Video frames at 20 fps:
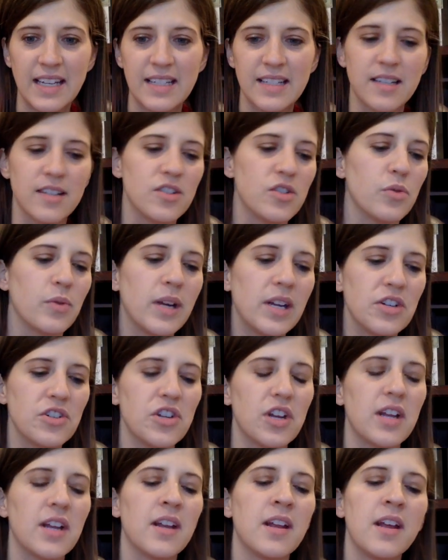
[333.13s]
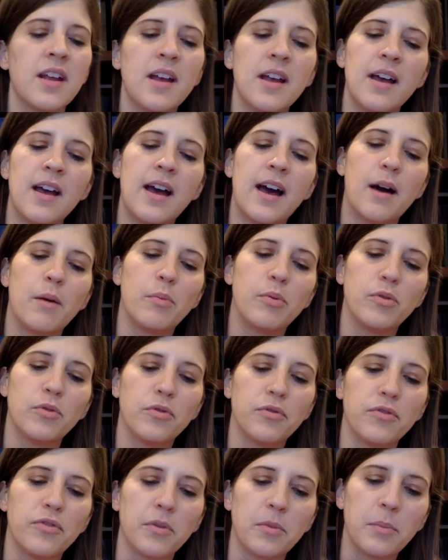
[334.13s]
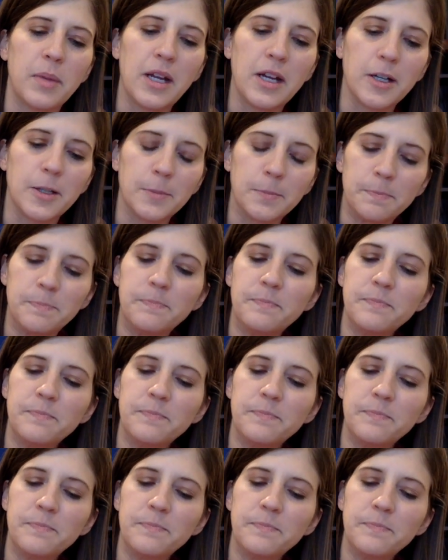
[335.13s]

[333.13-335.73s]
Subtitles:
situation. Pull from here.